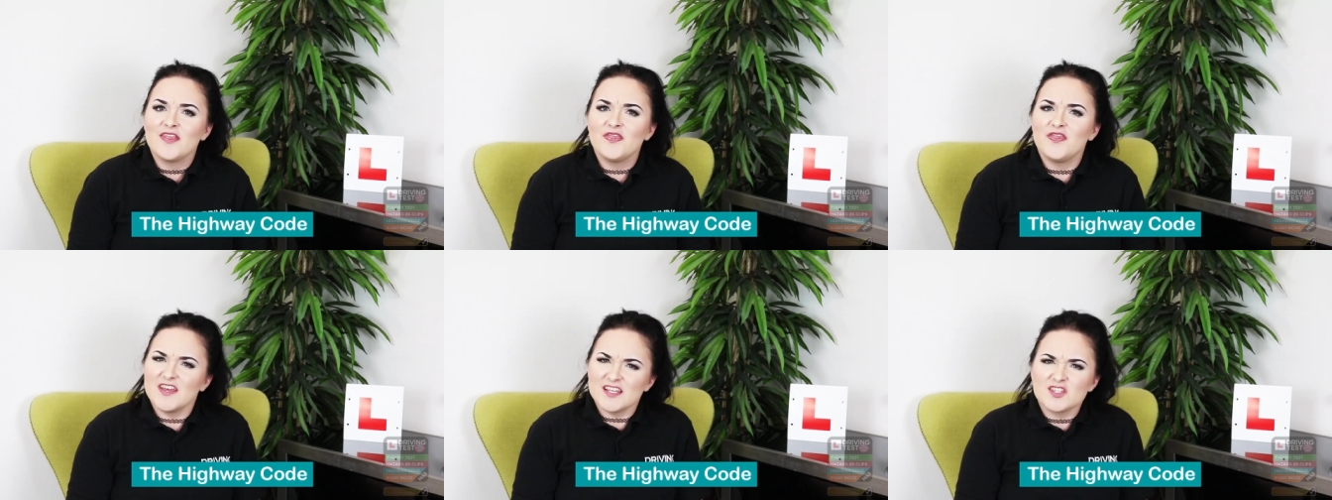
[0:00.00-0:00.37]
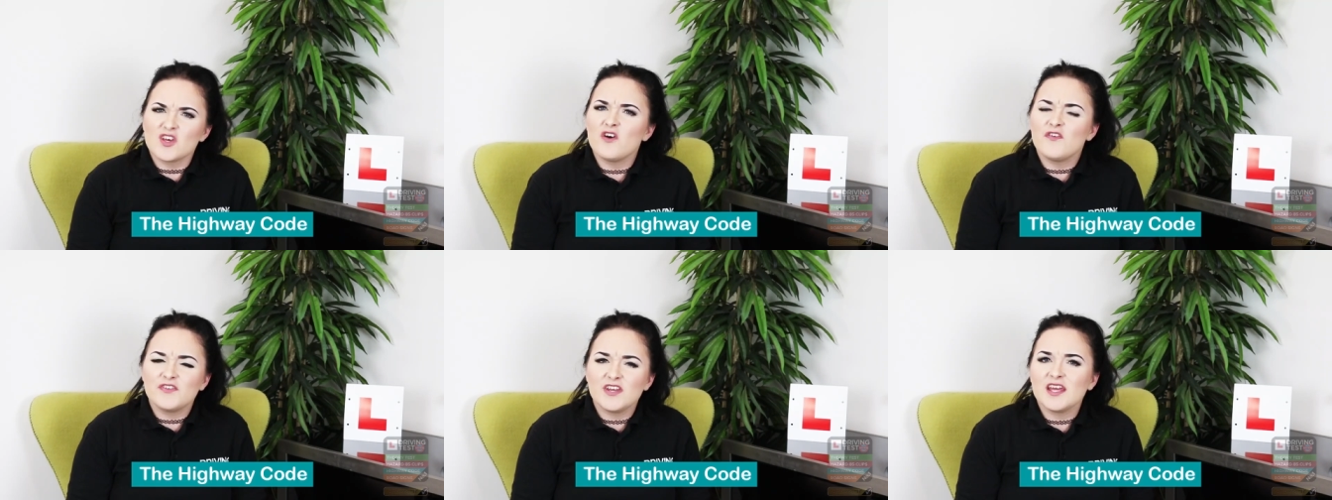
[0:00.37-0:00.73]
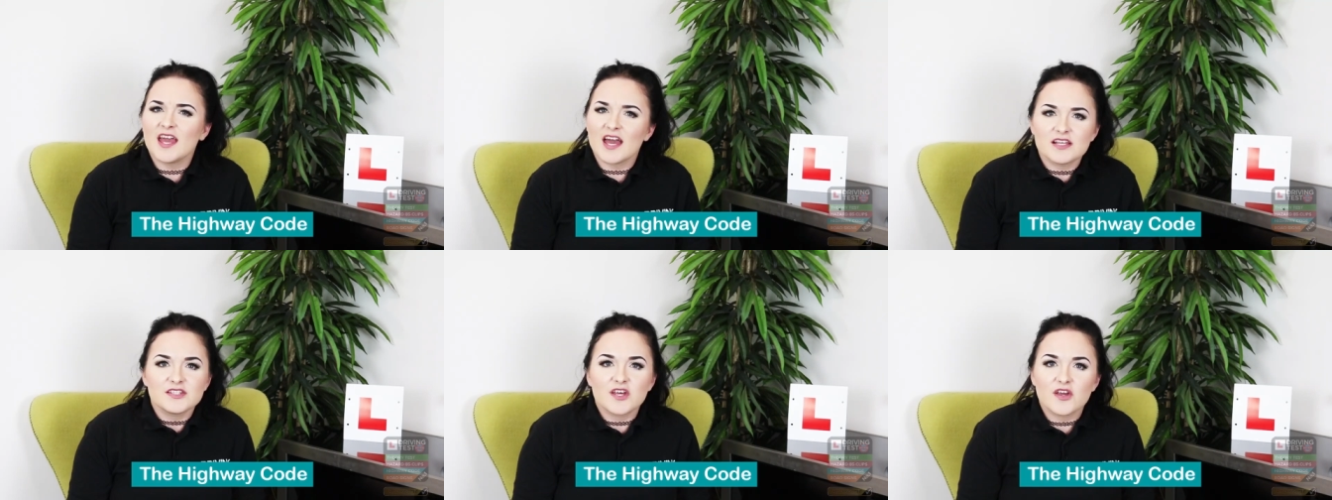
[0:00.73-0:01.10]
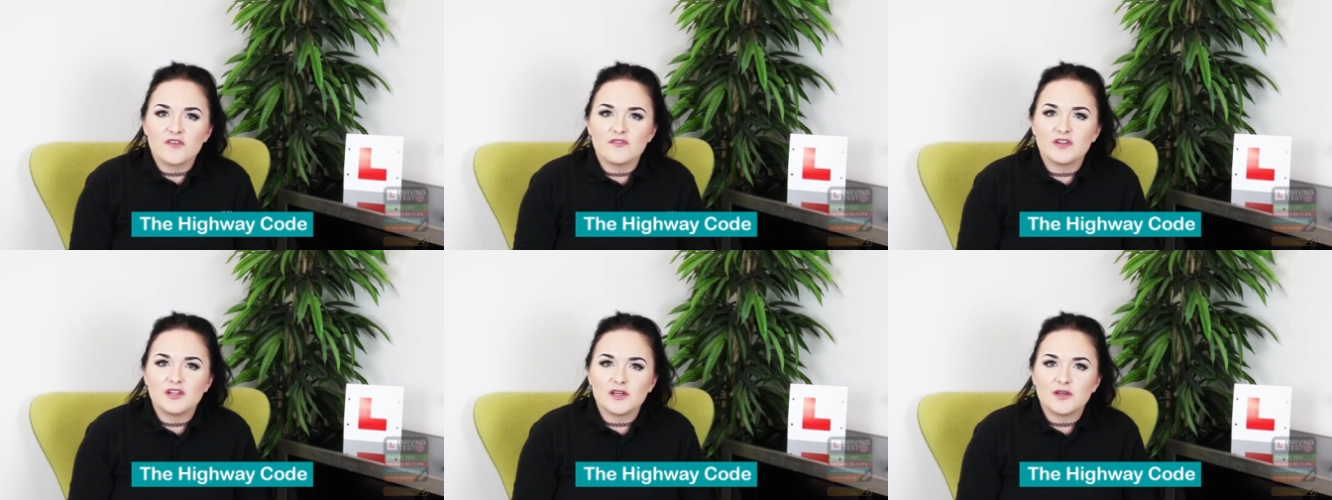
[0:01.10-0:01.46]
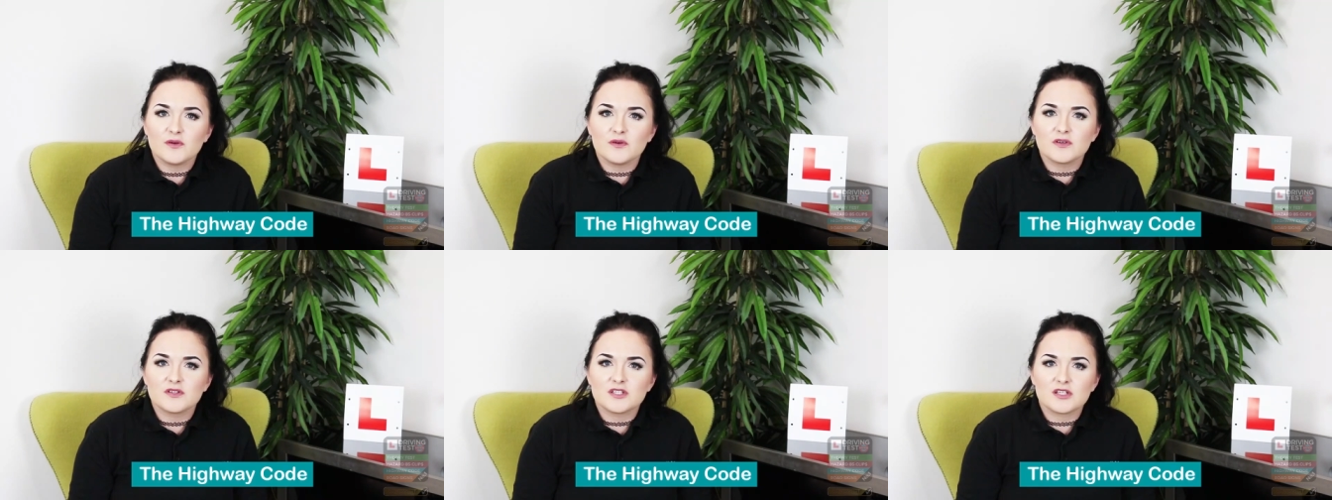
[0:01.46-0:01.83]
This often gets
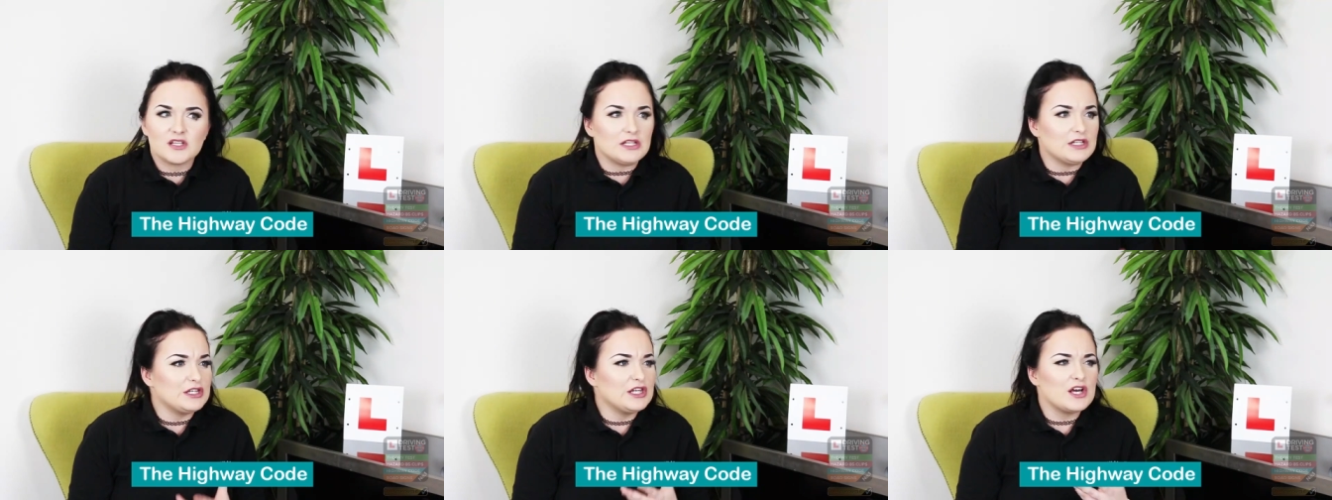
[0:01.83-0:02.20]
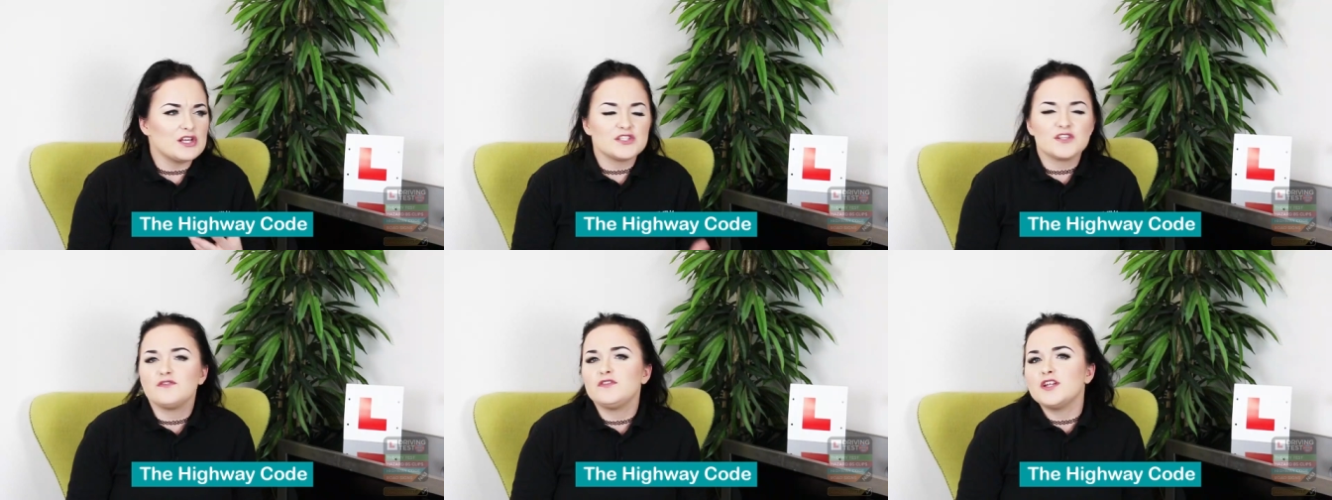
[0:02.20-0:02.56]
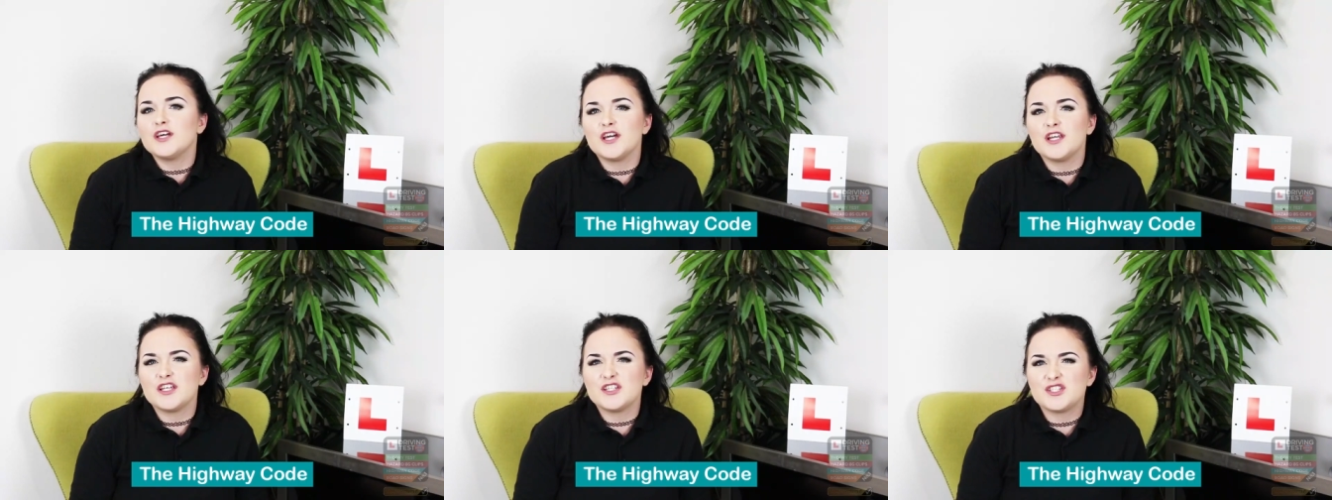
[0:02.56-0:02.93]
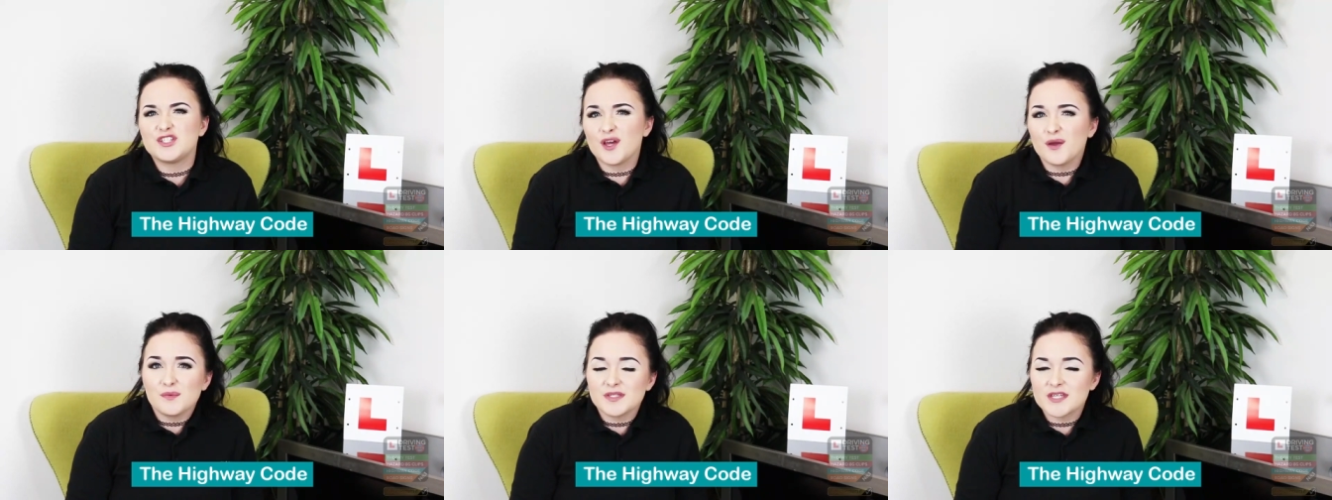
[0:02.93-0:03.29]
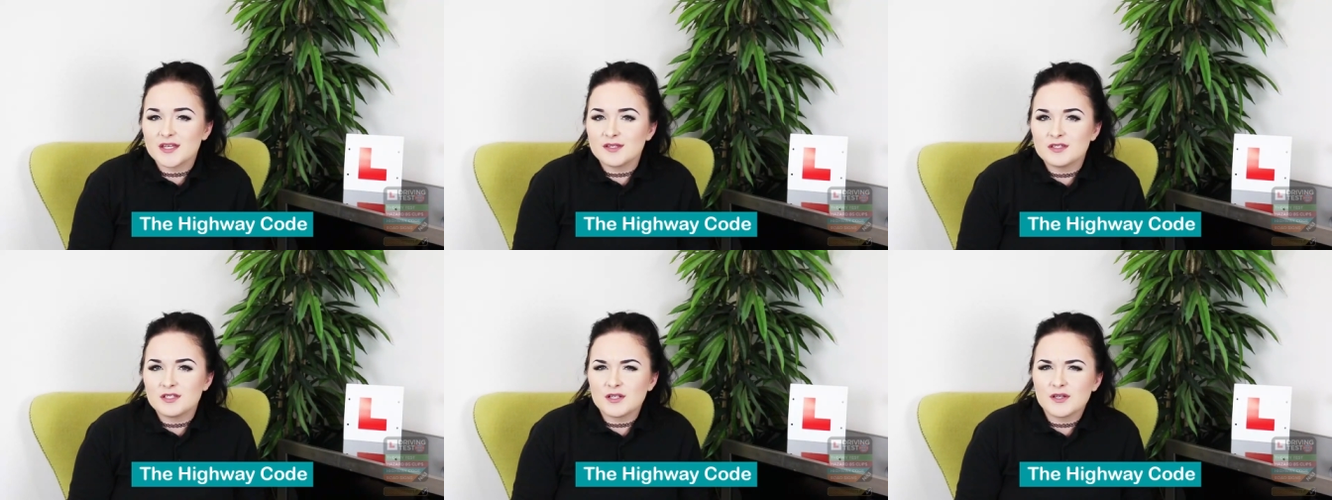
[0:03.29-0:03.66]
overlooked. Lots of learners don't
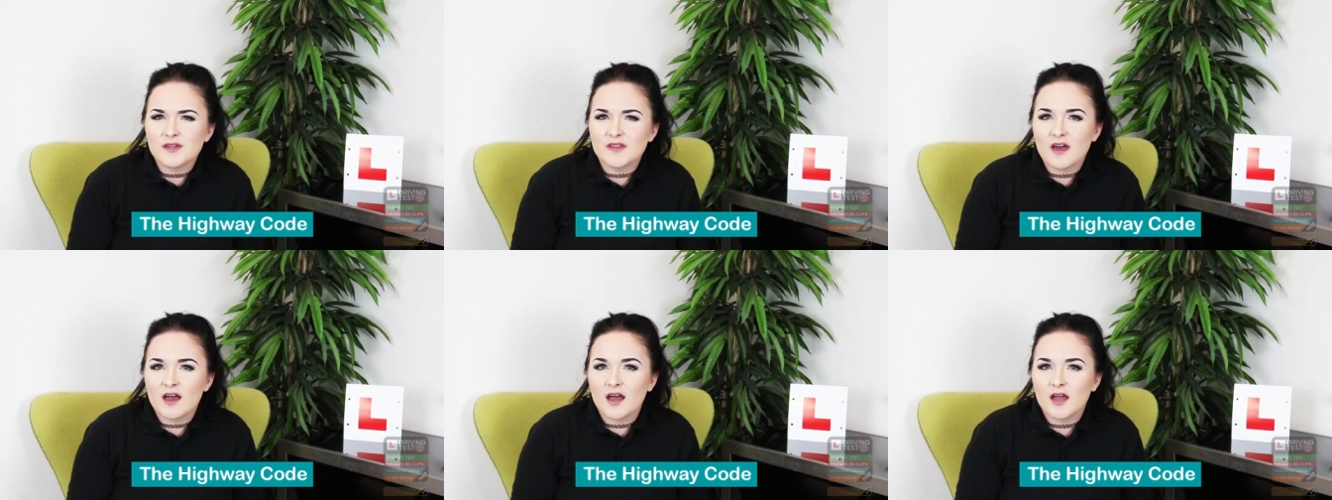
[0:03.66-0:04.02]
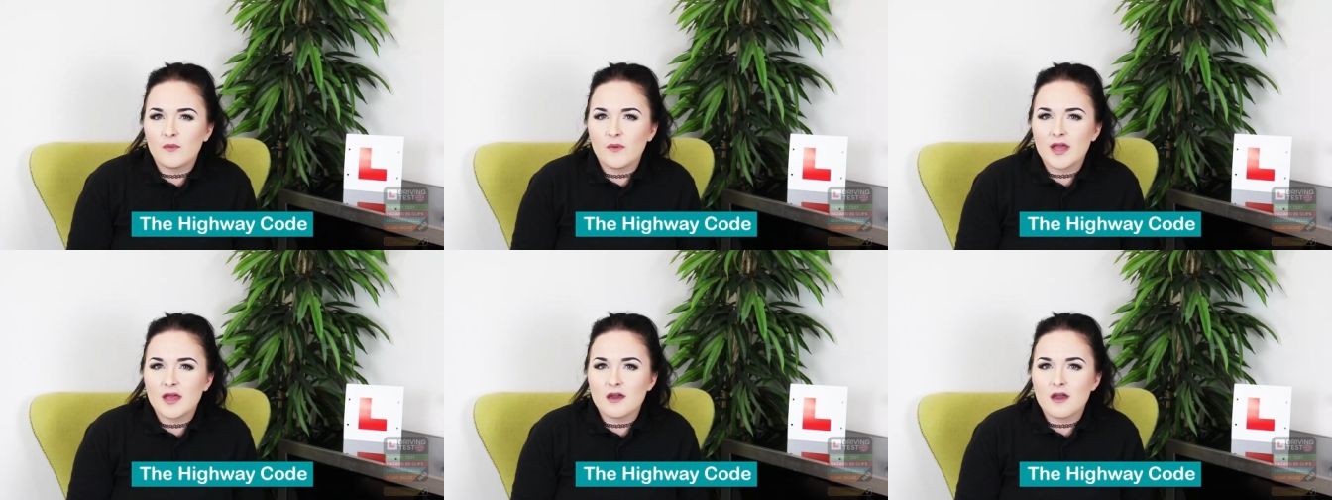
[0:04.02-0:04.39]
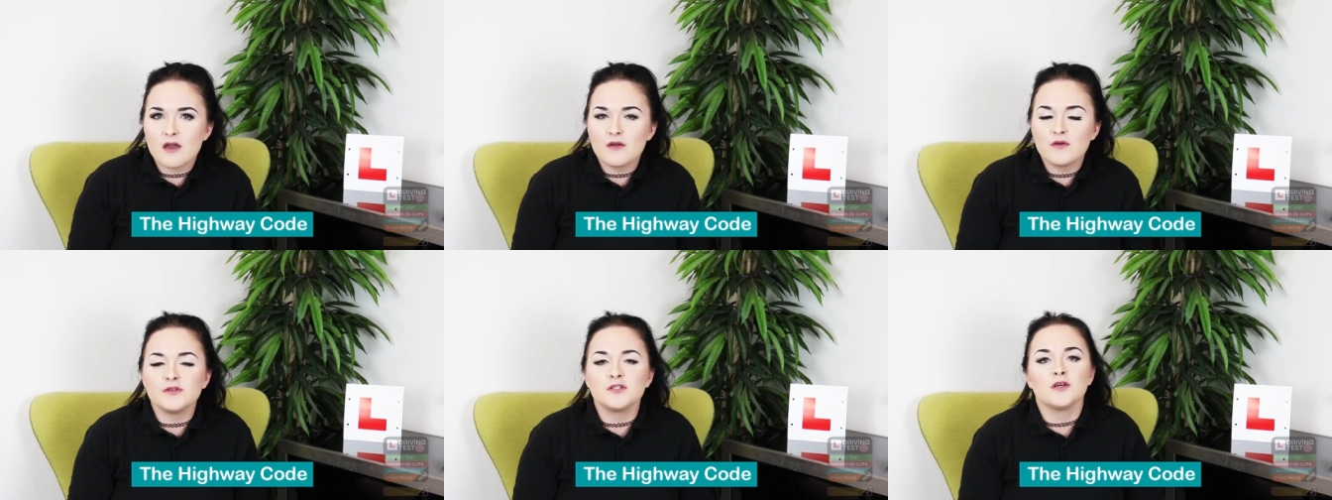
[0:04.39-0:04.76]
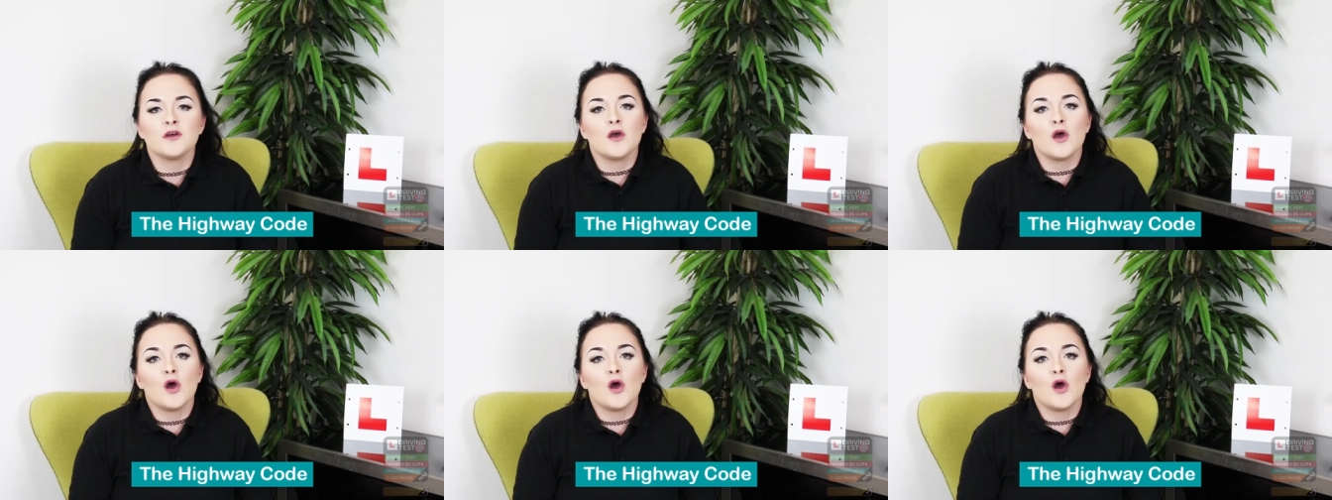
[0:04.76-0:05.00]
tend to look at the highway code,